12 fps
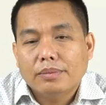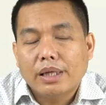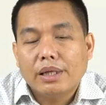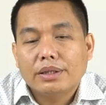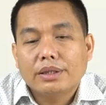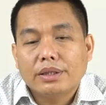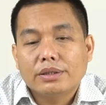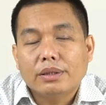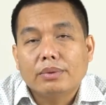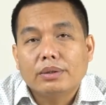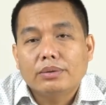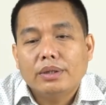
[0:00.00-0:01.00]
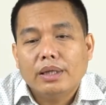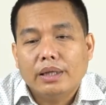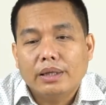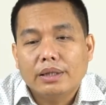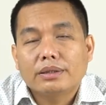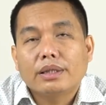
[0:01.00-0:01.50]
lecture is about
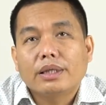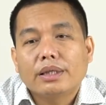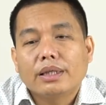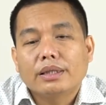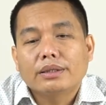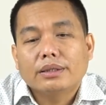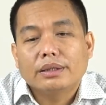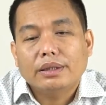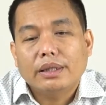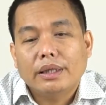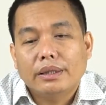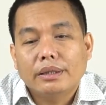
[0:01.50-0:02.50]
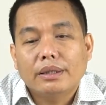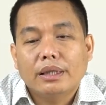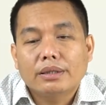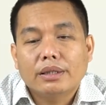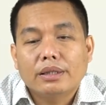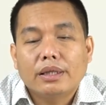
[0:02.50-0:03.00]
understanding culture and
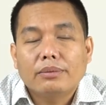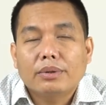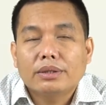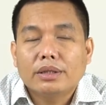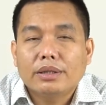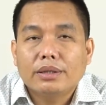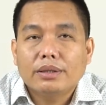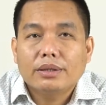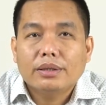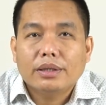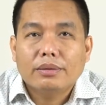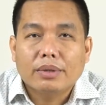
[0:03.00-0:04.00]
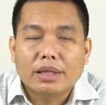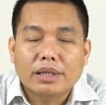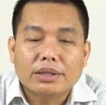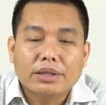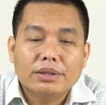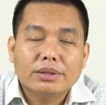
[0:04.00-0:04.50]
cultural diversity in
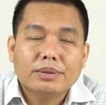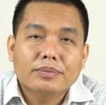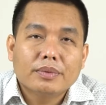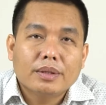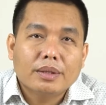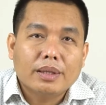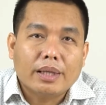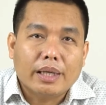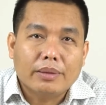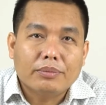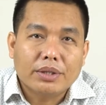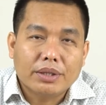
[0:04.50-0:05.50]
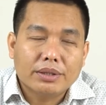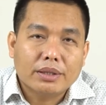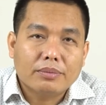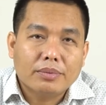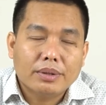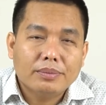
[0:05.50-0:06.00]
Bangladesh. I am Rigan
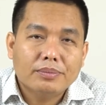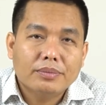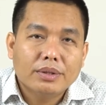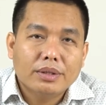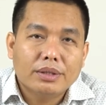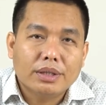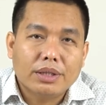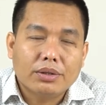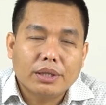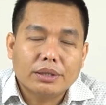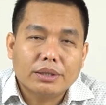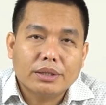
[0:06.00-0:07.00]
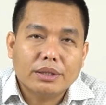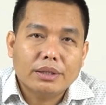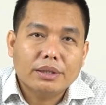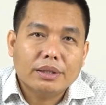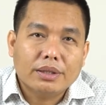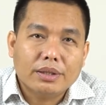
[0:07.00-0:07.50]
Chakma, senior
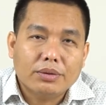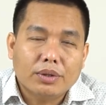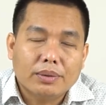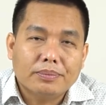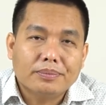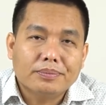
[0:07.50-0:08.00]
lecturer, ULEP.